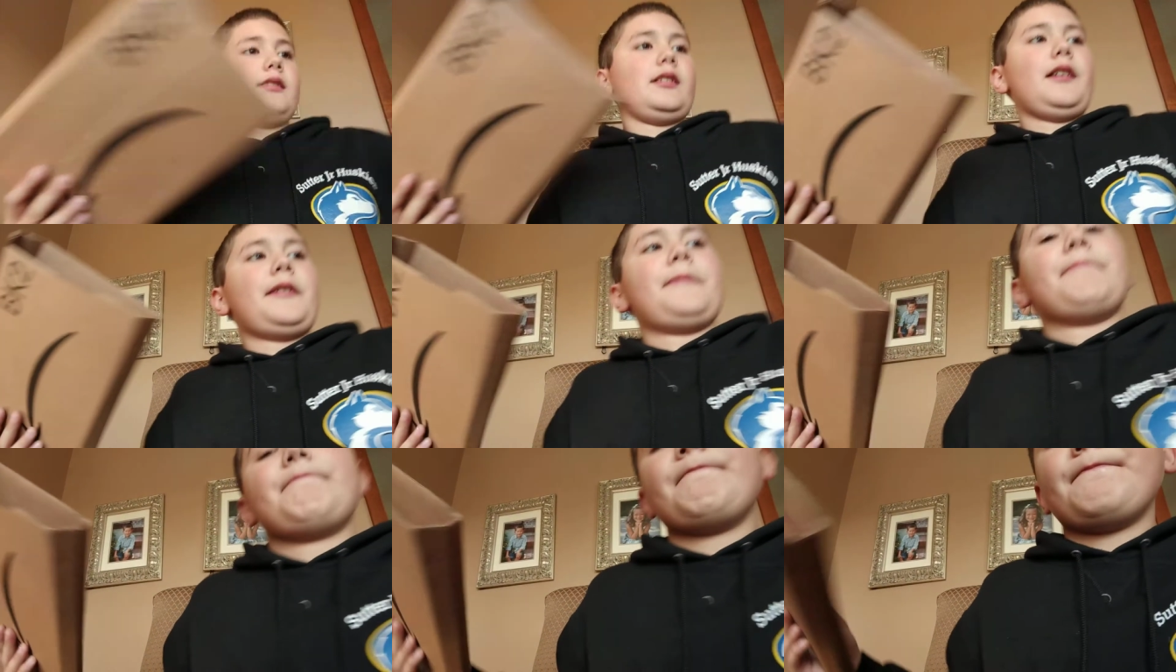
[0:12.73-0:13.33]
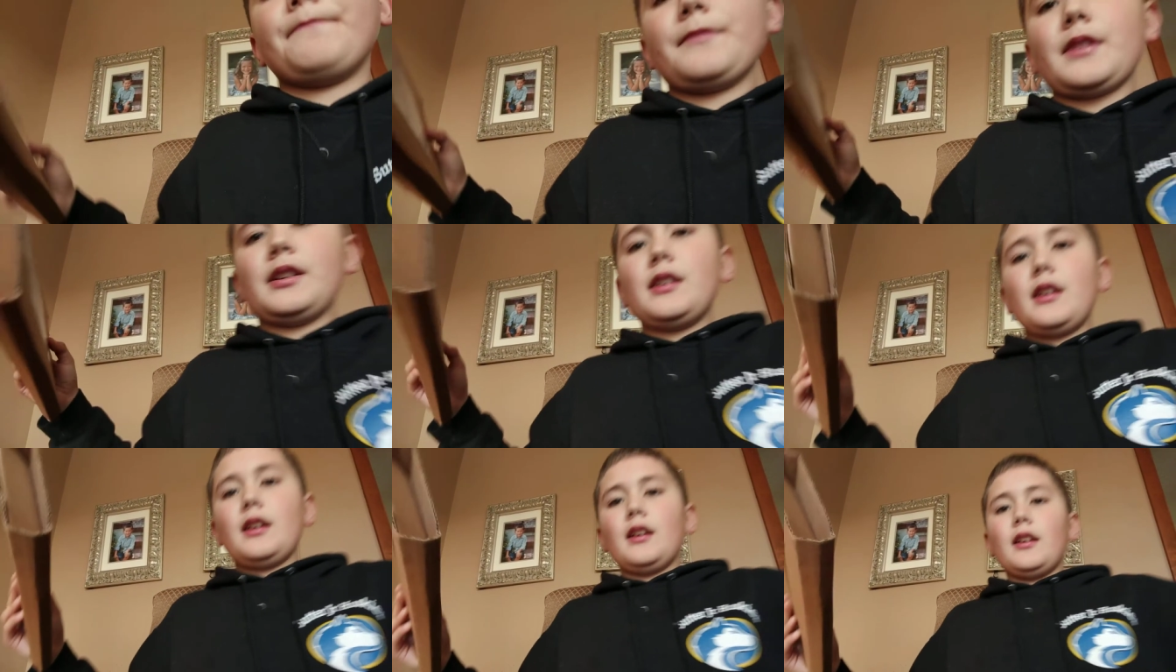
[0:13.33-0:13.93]
Um,
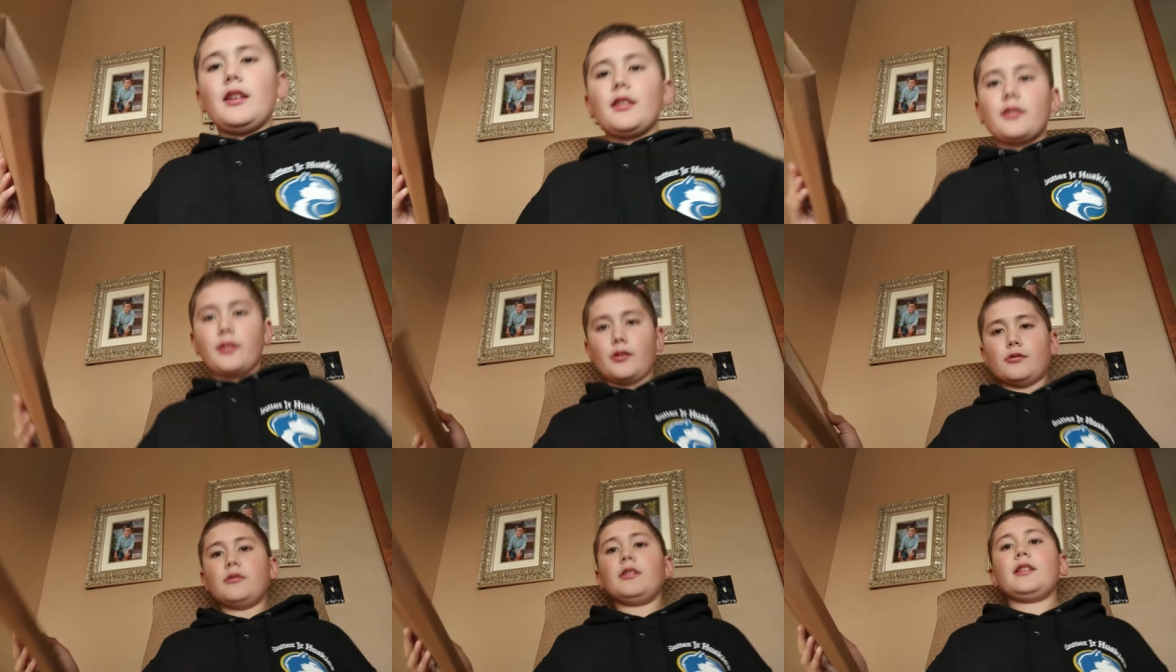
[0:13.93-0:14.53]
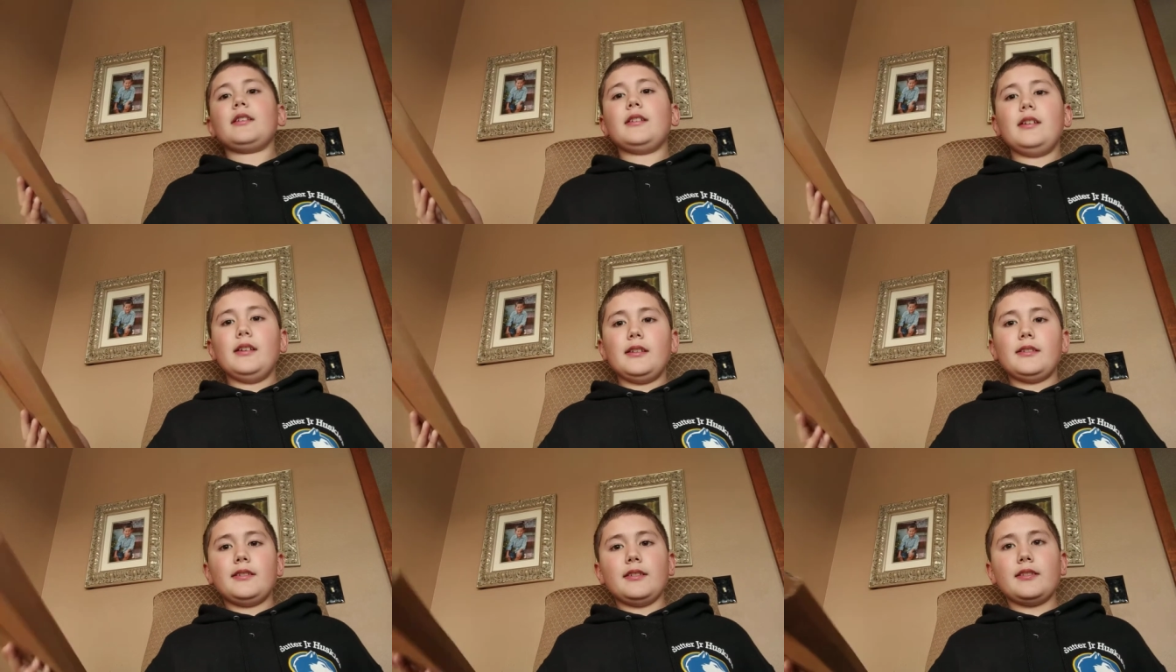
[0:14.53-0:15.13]
so
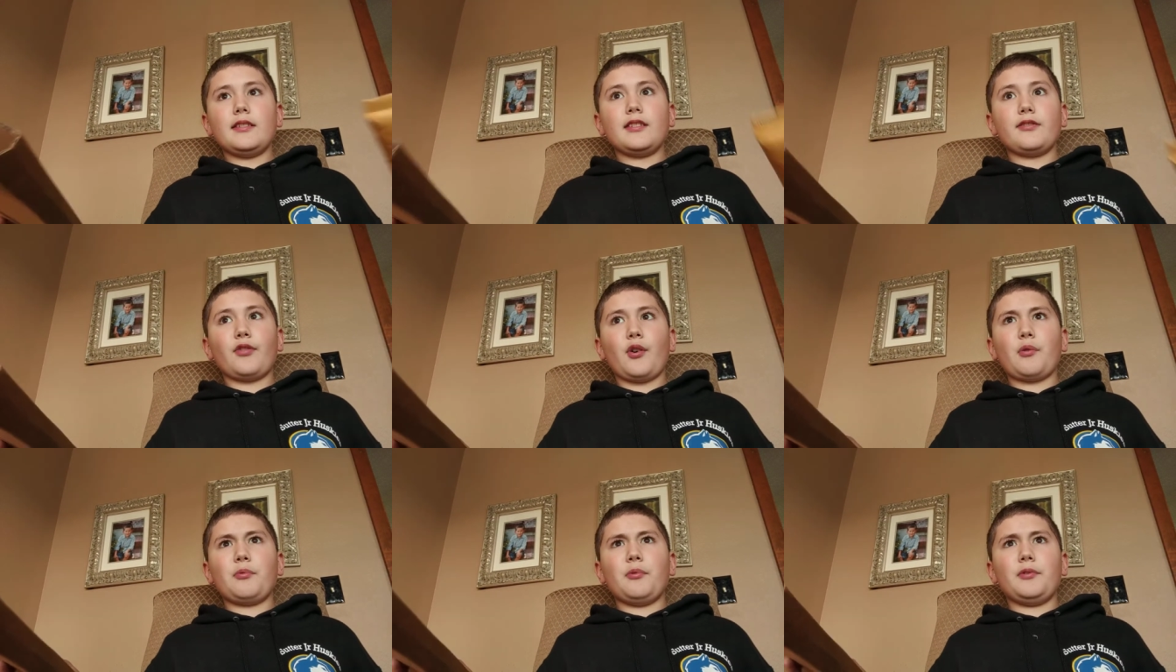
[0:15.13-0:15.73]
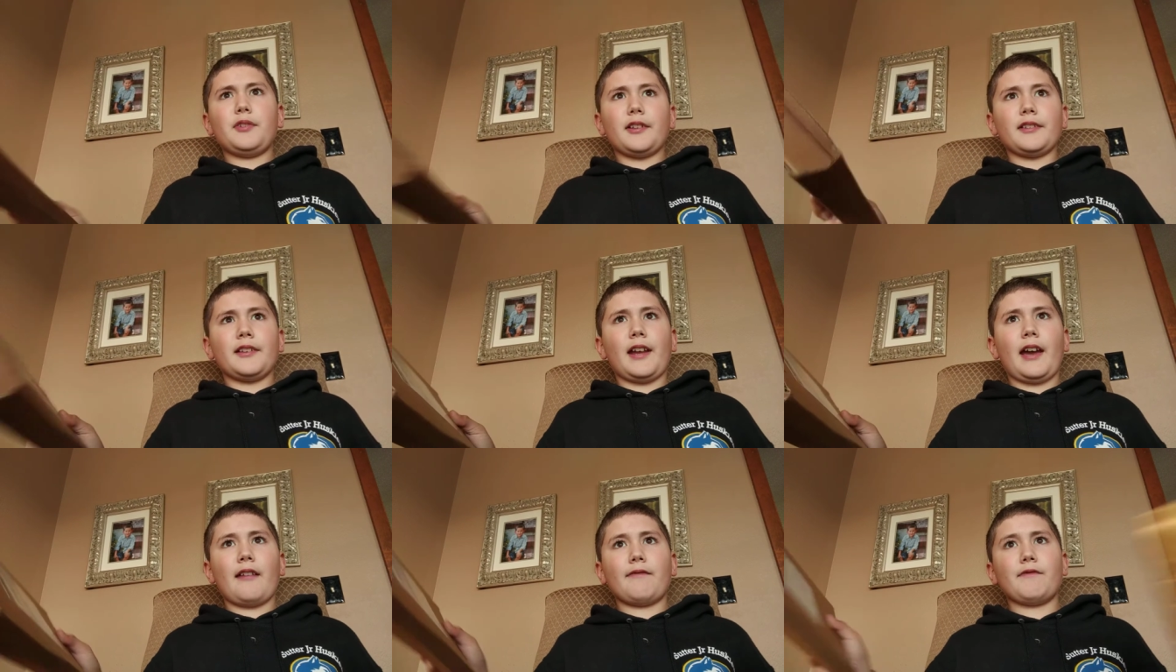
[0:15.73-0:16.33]
since this phone
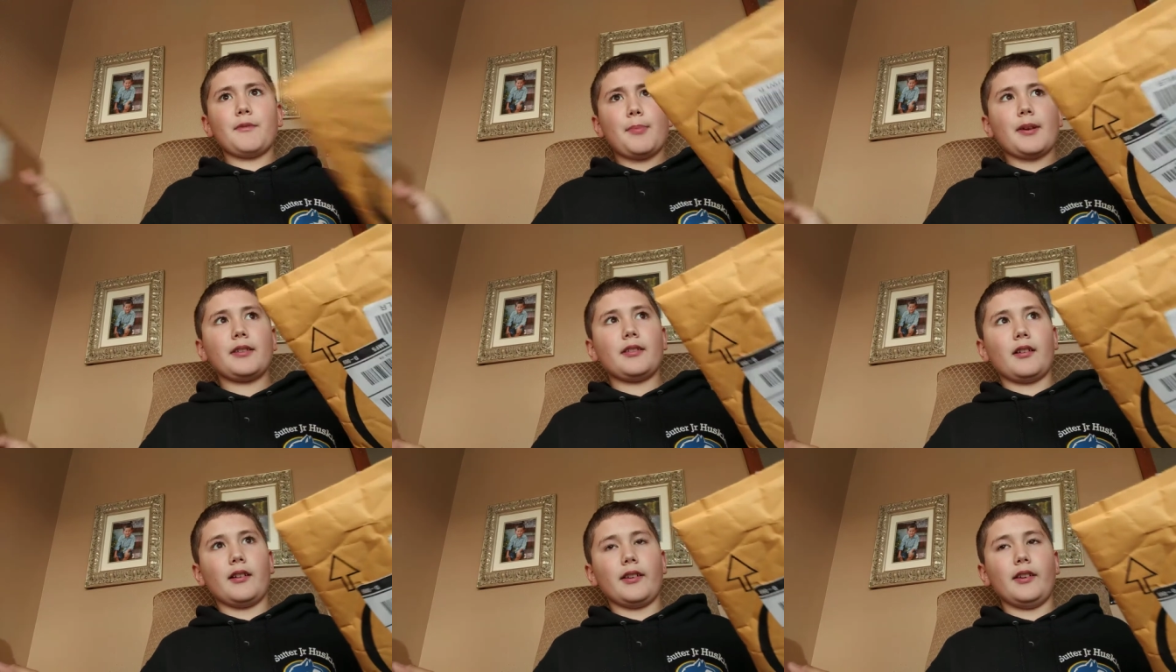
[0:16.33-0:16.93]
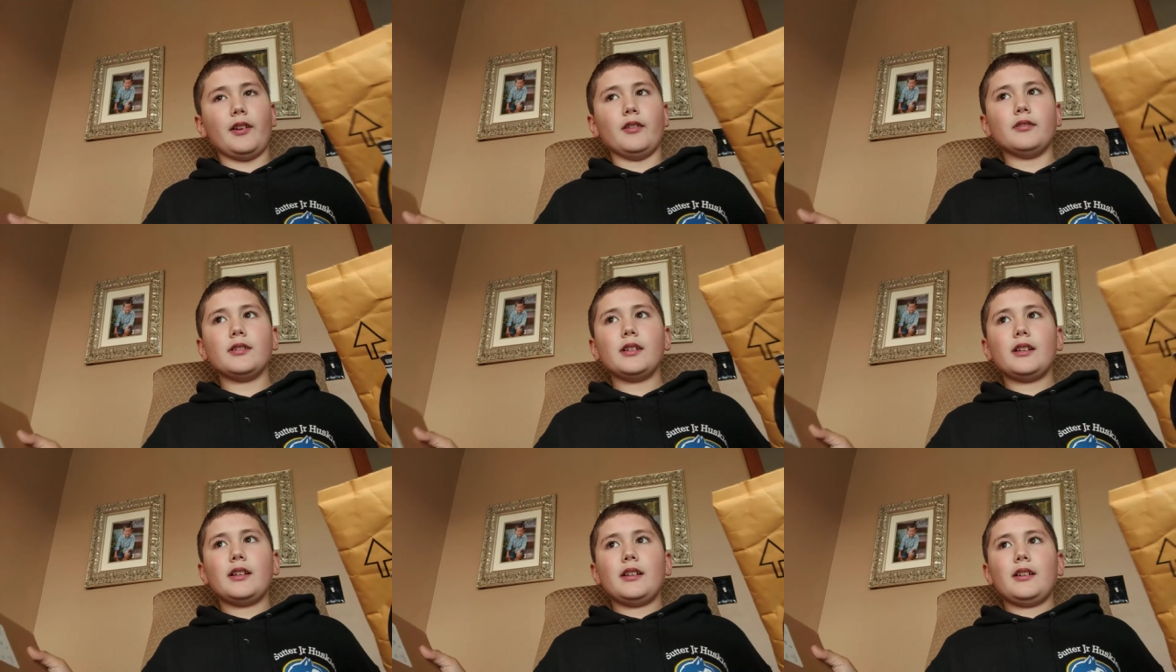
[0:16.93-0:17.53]
doesn't have the best audio,
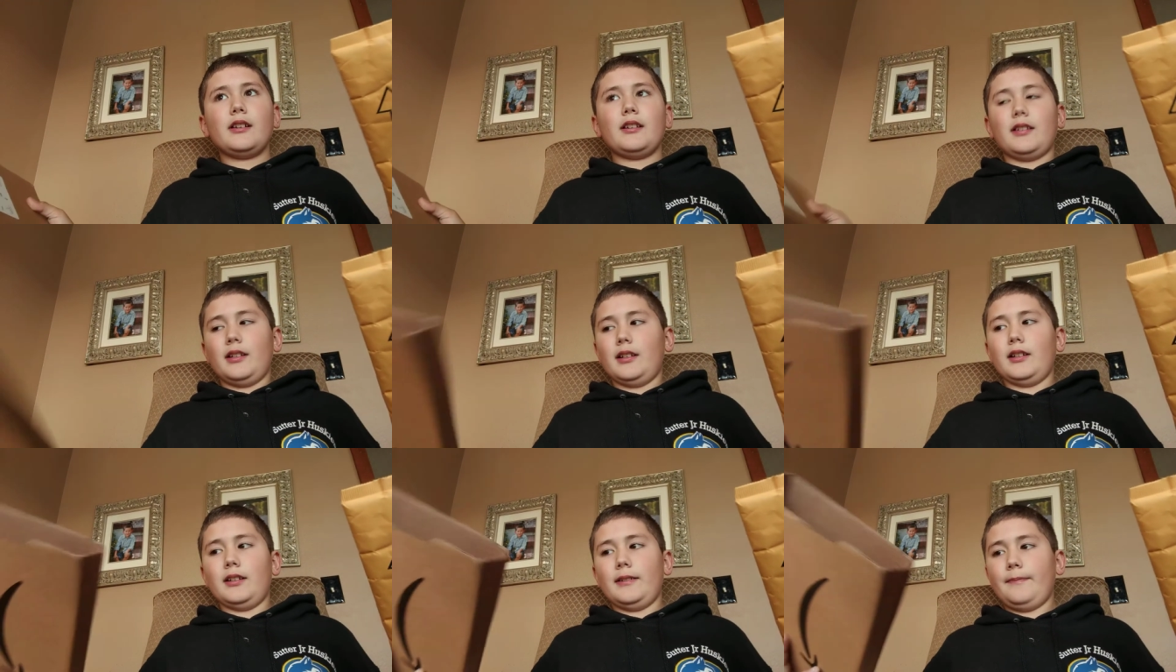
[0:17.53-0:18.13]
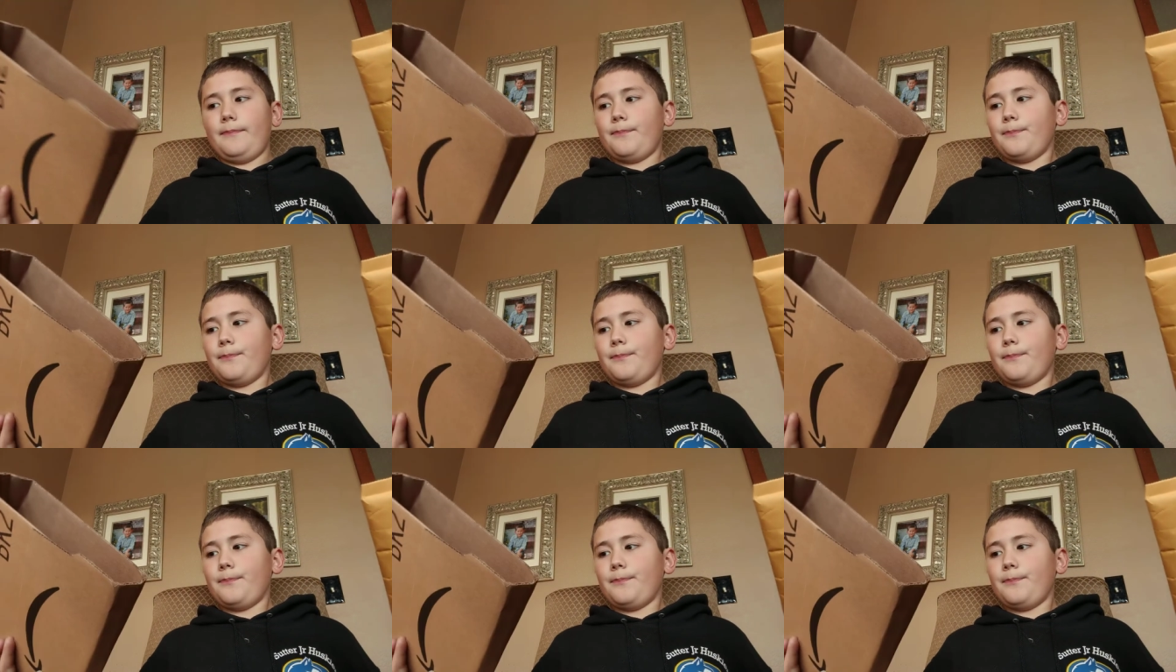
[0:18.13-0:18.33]
uh,